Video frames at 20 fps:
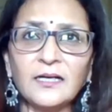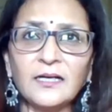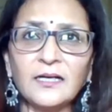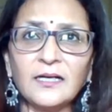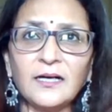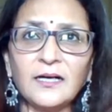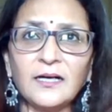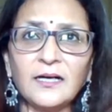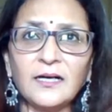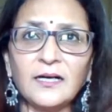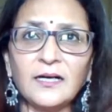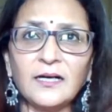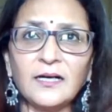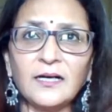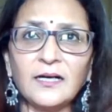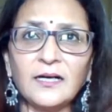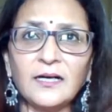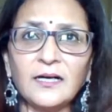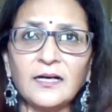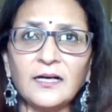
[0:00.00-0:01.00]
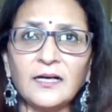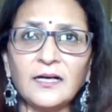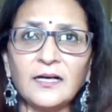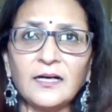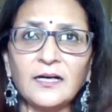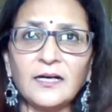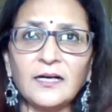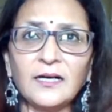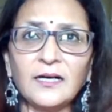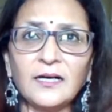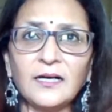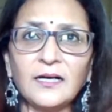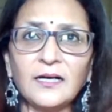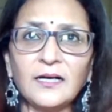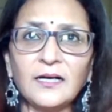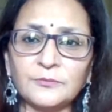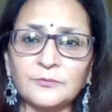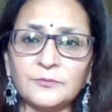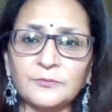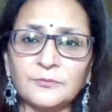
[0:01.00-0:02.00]
without
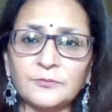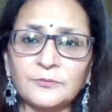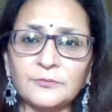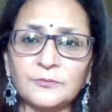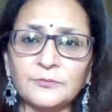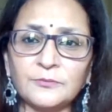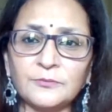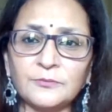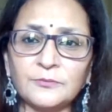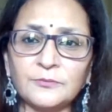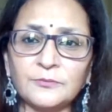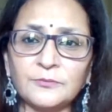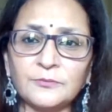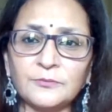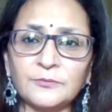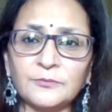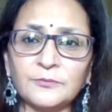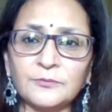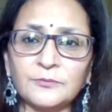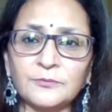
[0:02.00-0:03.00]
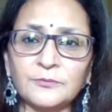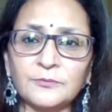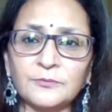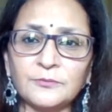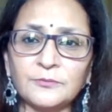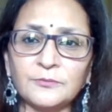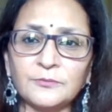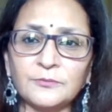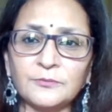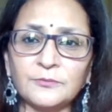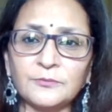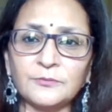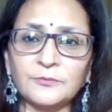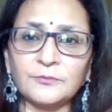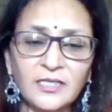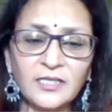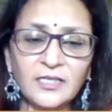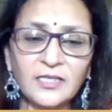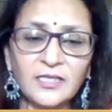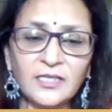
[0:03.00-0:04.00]
perseverance, we can't go anywhere in life.
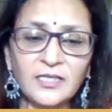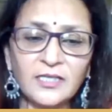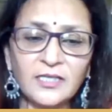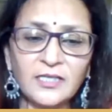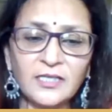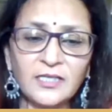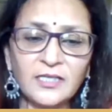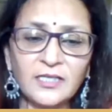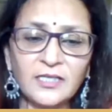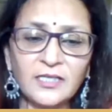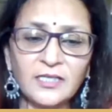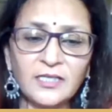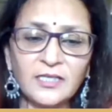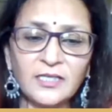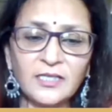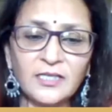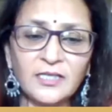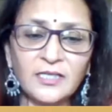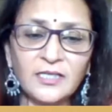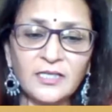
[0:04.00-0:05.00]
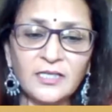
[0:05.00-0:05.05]
One,